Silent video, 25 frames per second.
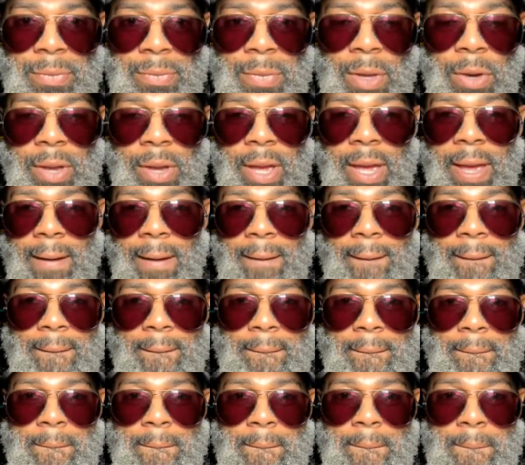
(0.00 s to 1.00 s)
Okay?
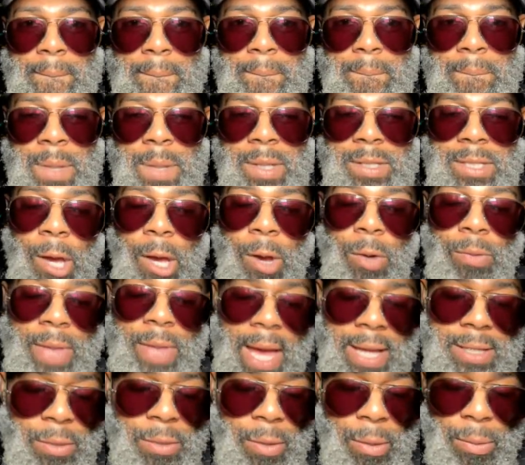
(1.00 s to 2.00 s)
So
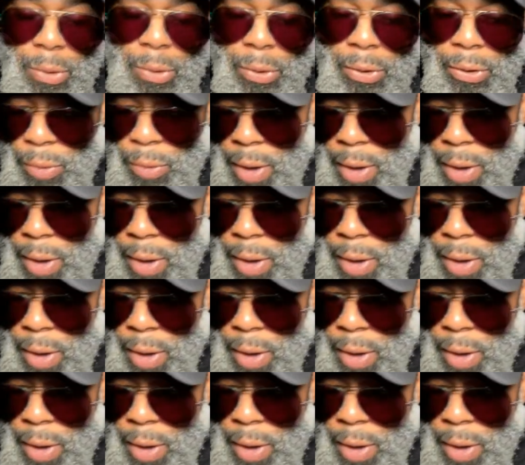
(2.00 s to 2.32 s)
that's what we're going to